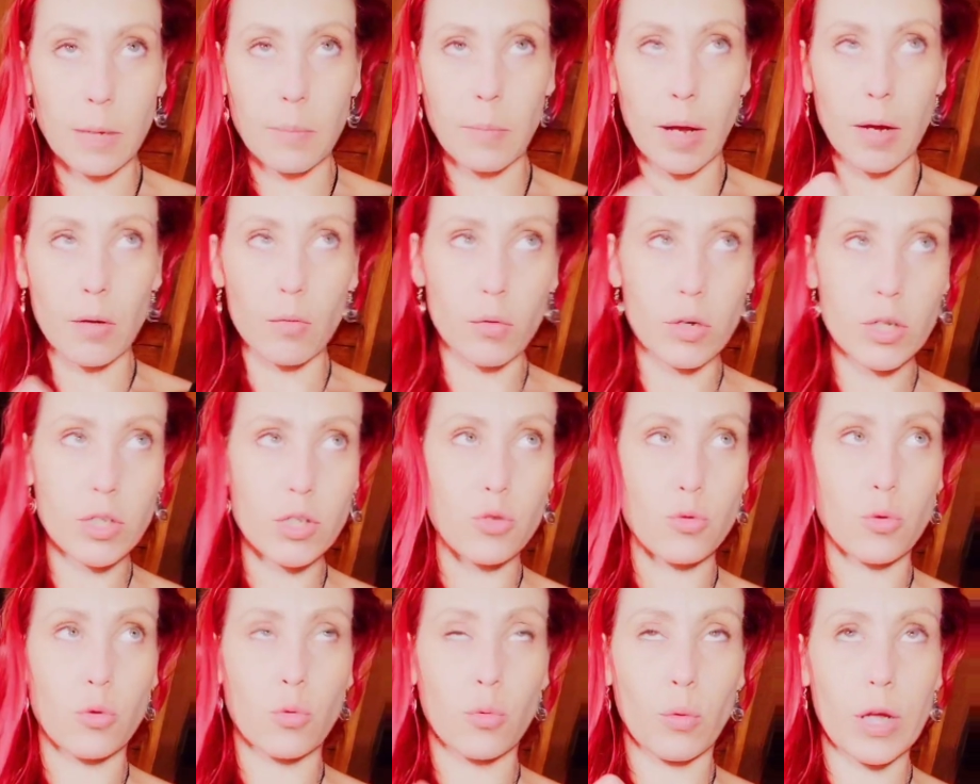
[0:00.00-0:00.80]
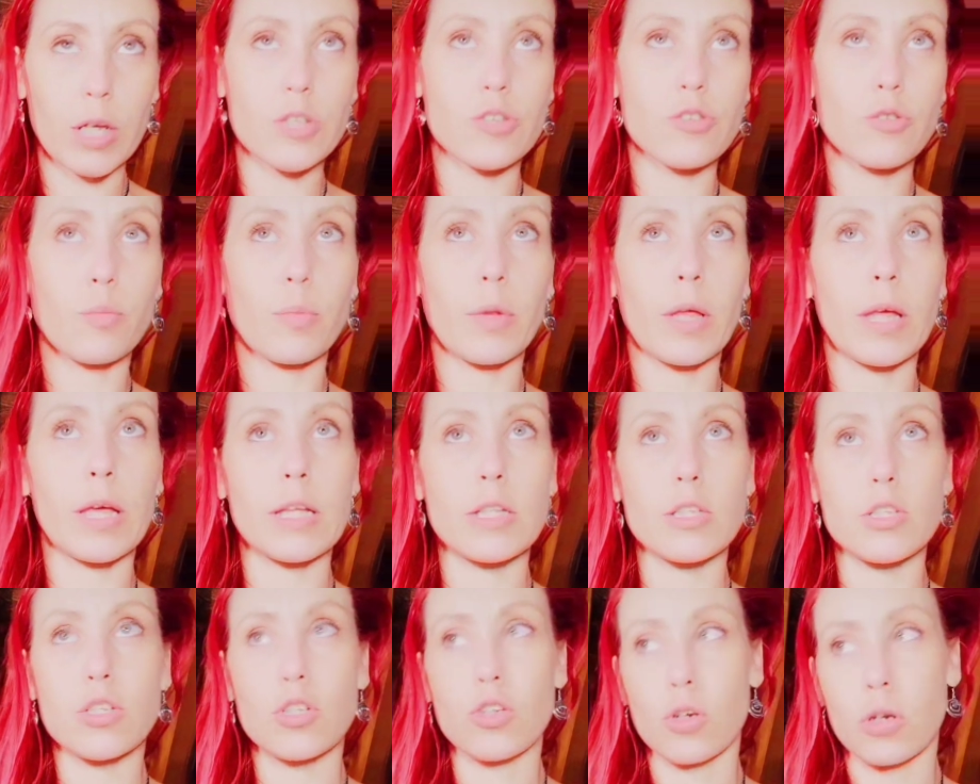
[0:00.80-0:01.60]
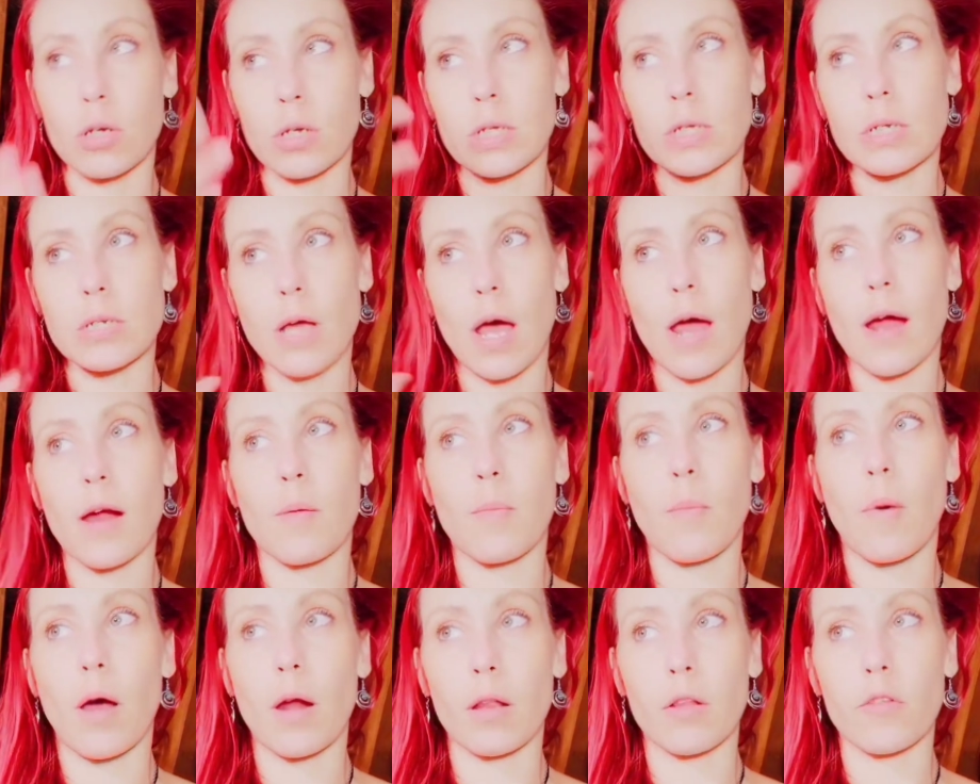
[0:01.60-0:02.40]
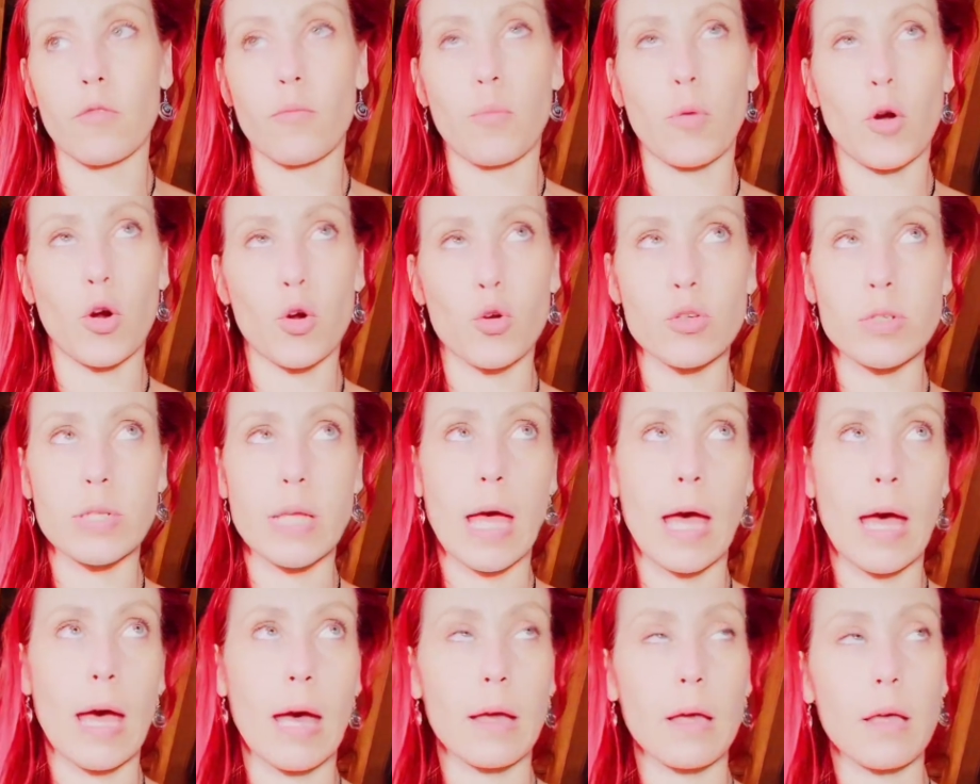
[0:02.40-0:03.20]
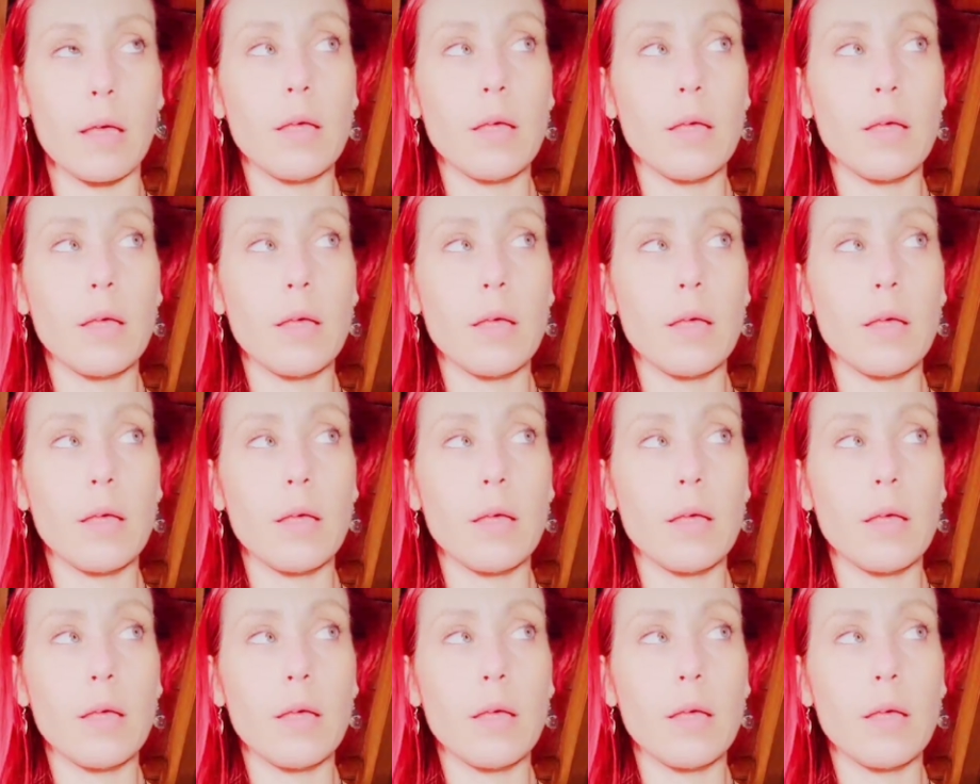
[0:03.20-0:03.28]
my wrists with razor blades, took an entire bottle of Prozac.